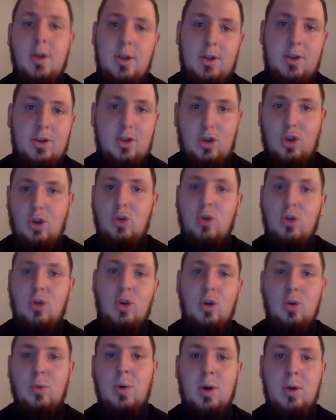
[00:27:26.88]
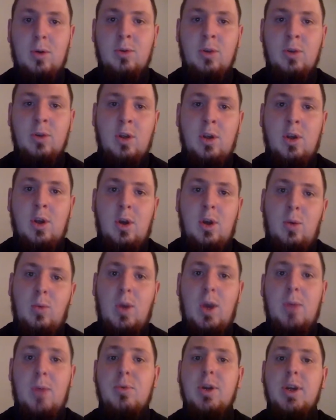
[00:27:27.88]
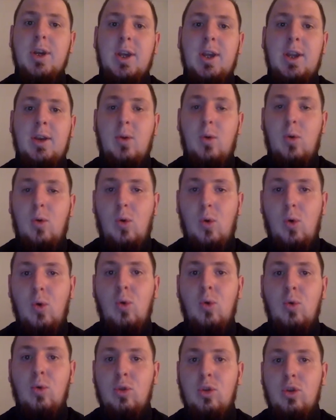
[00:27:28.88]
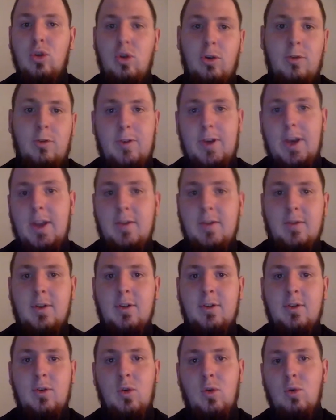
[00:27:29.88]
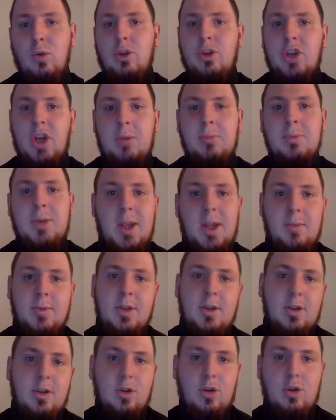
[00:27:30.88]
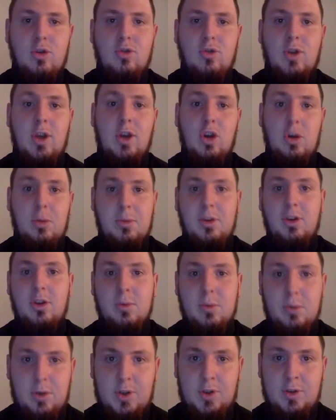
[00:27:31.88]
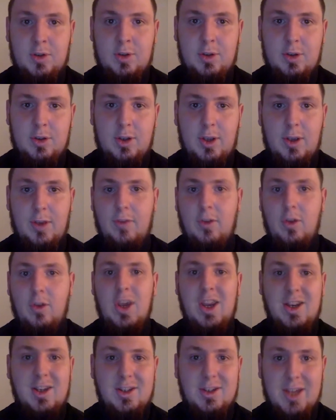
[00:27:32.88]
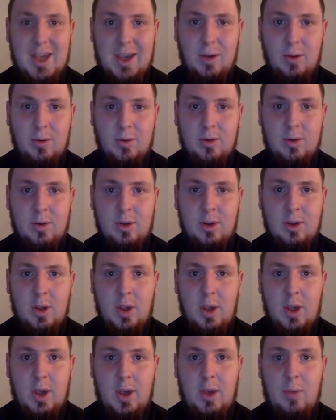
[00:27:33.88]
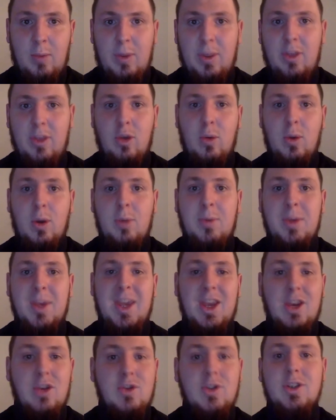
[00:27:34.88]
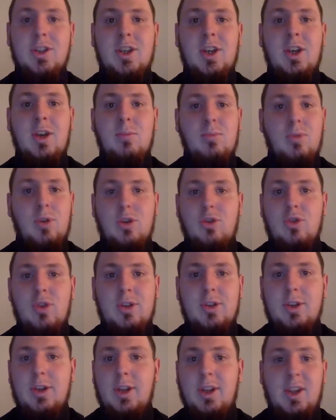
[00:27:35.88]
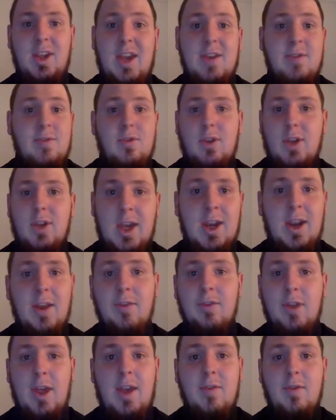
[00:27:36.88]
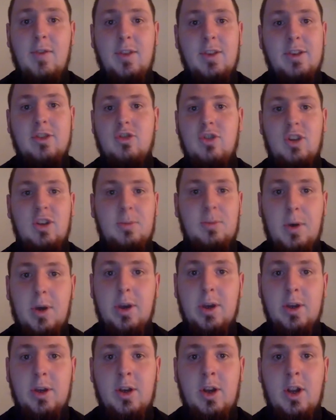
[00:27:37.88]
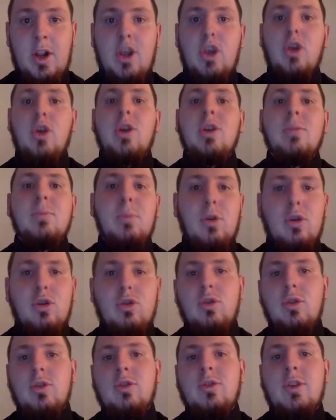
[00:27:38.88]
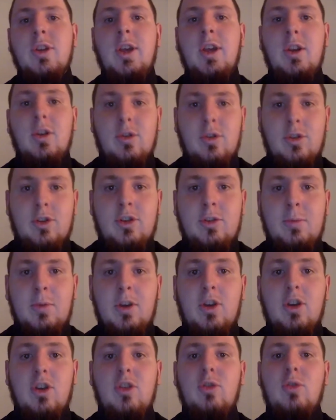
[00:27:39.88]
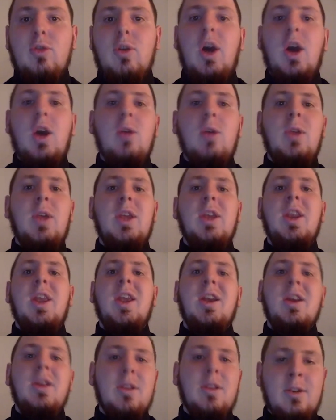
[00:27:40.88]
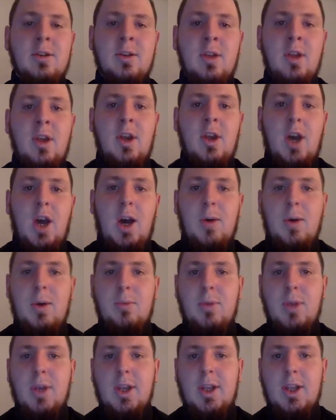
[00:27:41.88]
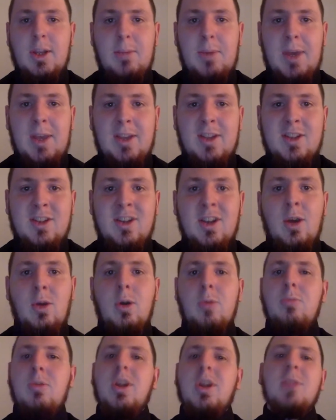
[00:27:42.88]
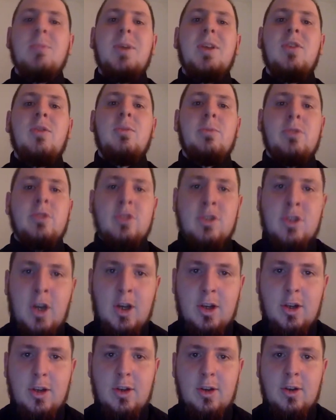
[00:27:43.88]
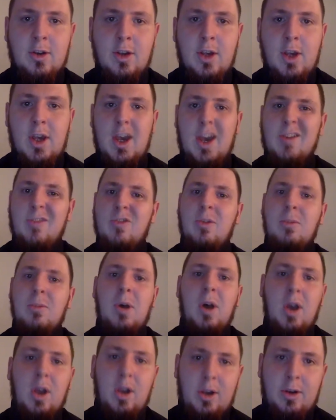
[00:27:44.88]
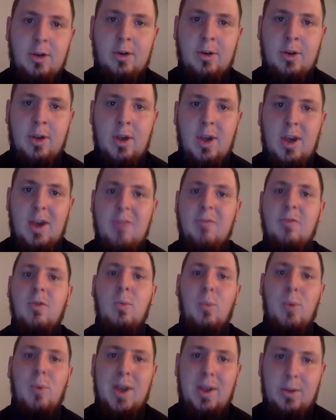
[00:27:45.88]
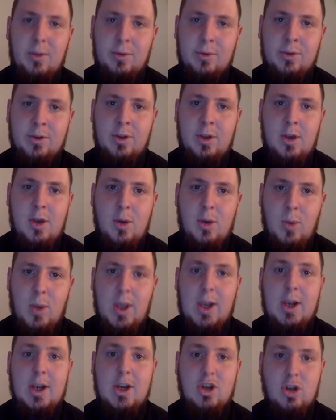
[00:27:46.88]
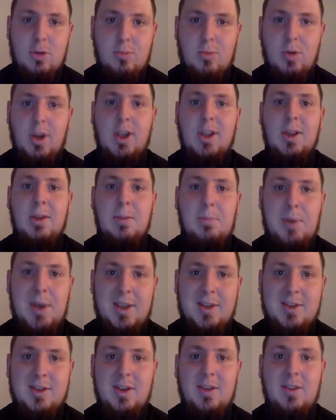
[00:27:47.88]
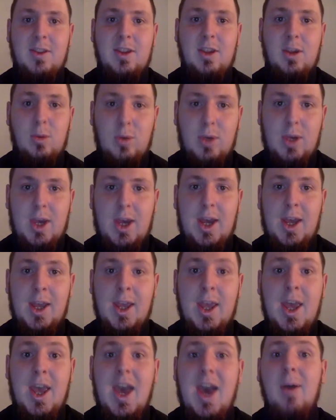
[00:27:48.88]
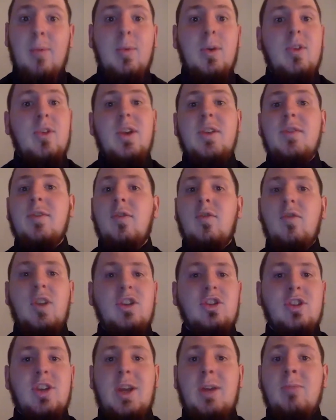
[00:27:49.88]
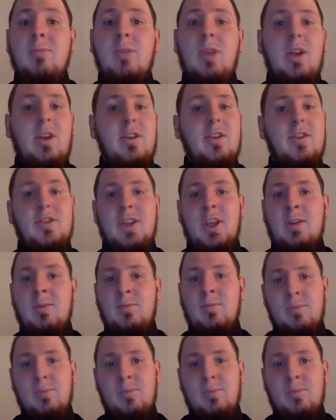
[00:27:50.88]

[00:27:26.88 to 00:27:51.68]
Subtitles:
to New World. We are bringing all your favourites. All the top names in the country are coming to us. So if you're in doubt whether you want to be interested in British wrestling ever again after everything that's transpired, you can put trust in us, because not only in England are we bringing the best, we're bringing the best from Scotland and from Ireland and from Wales. We are literally bringing the best in the UK, and we're even reaching out, like you've seen.